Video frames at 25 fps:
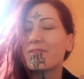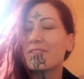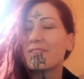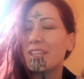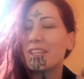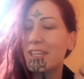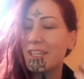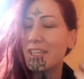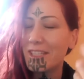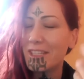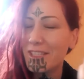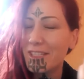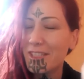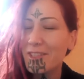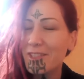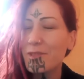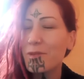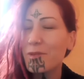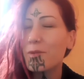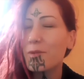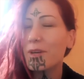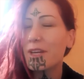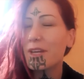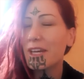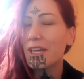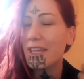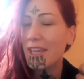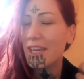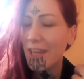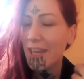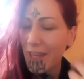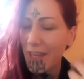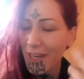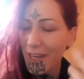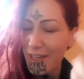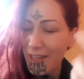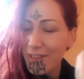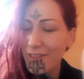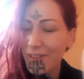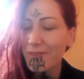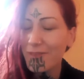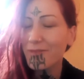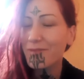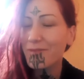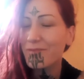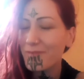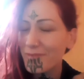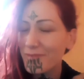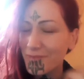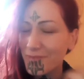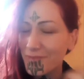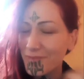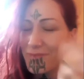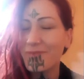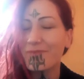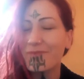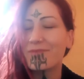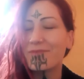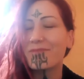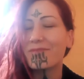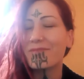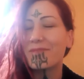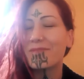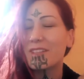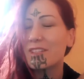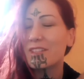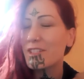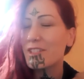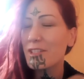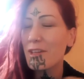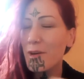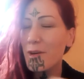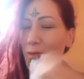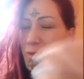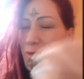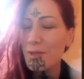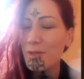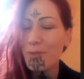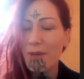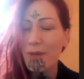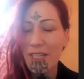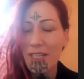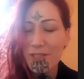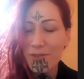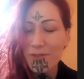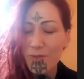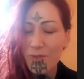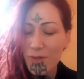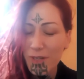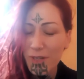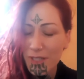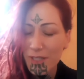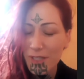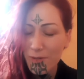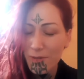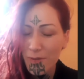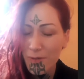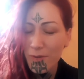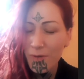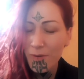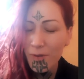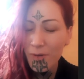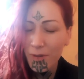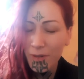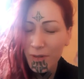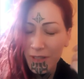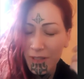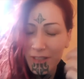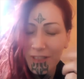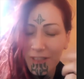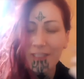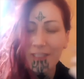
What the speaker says: and just do what I can, just hold space for us all